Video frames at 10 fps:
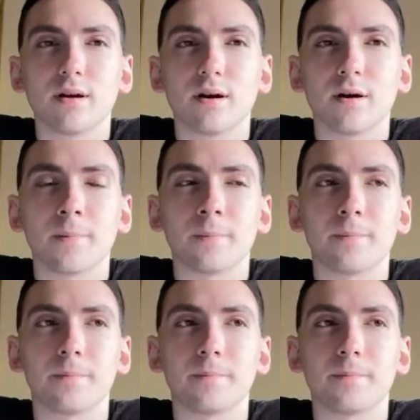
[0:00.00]

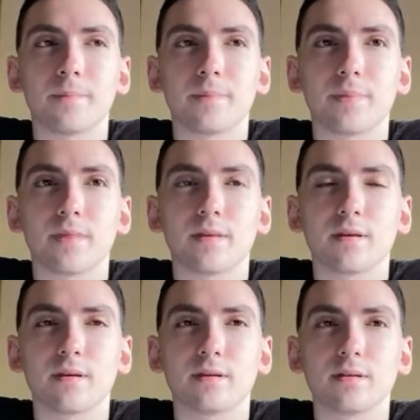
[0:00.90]
um,
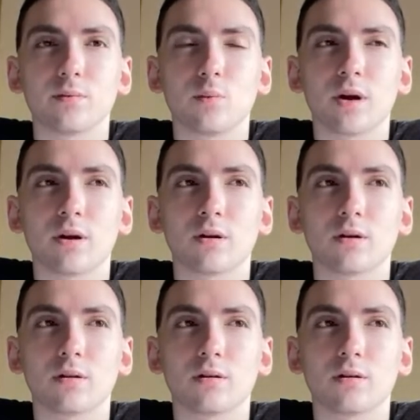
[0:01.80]
where